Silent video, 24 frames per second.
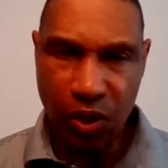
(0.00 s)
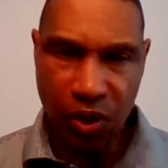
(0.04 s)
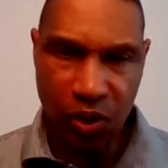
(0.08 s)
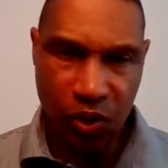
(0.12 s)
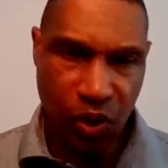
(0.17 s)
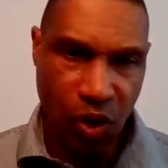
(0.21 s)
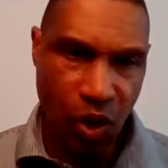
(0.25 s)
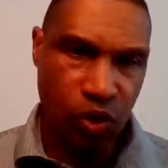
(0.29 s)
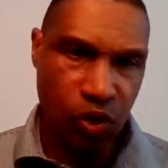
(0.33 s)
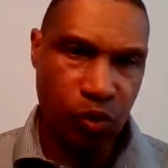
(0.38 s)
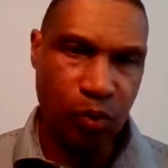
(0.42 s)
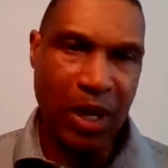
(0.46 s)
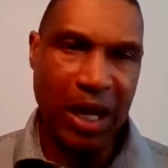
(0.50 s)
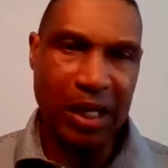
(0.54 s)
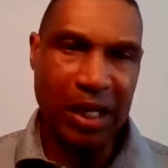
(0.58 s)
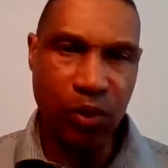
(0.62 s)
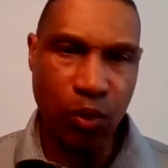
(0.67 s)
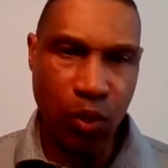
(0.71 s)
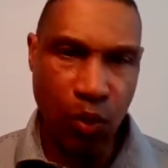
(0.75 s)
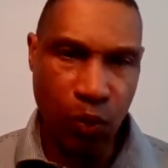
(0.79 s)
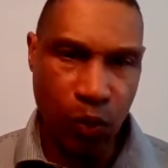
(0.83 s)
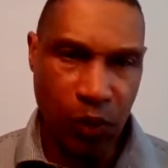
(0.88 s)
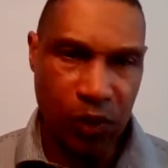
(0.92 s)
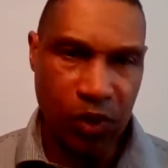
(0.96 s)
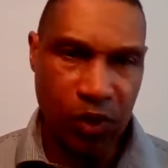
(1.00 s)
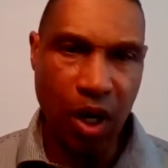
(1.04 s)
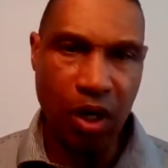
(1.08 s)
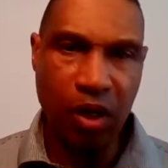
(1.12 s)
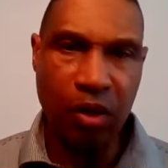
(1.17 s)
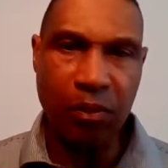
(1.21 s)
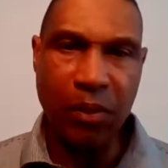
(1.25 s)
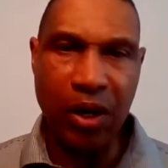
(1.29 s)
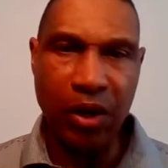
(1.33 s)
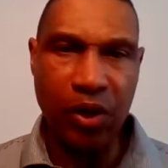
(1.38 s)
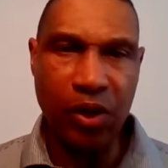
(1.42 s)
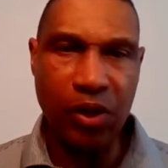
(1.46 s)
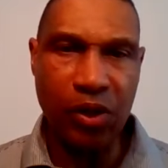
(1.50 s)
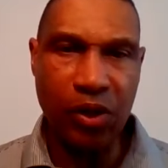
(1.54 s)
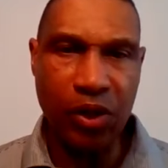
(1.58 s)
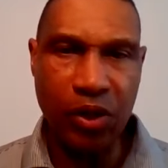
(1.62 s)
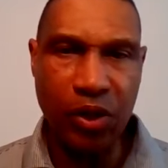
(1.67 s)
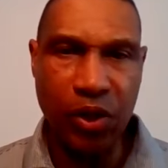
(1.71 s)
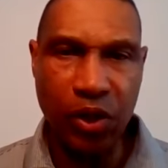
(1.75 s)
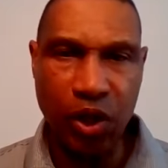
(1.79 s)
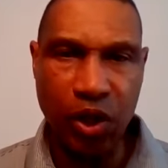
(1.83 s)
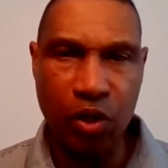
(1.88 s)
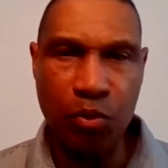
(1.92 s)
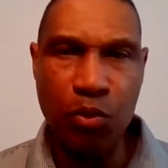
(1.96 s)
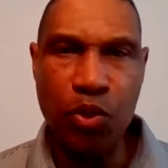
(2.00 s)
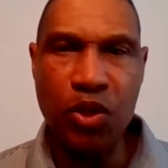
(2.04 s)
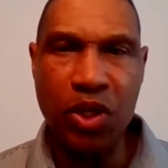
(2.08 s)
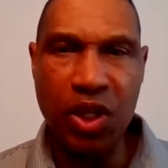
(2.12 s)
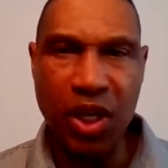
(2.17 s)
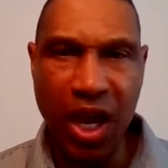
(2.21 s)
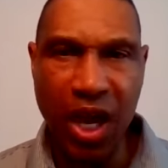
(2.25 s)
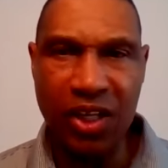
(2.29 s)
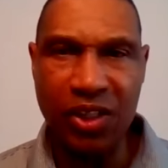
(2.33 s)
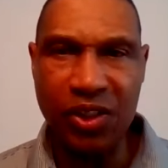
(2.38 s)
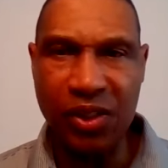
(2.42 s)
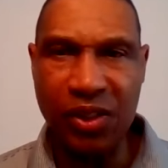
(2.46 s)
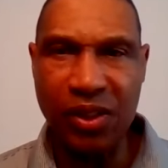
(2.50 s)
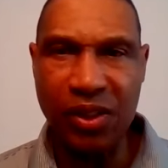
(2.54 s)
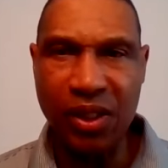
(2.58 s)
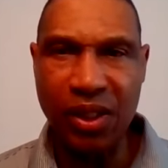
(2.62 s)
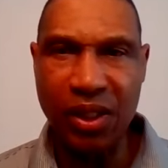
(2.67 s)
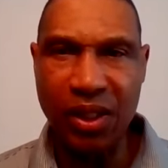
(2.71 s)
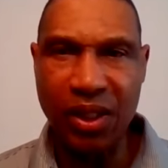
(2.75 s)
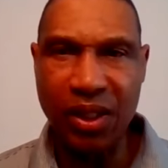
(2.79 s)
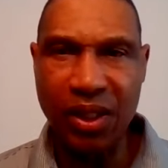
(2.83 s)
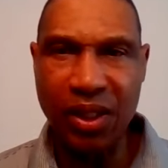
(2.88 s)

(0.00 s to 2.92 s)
this goes back to what we were talking about earlier, the communication.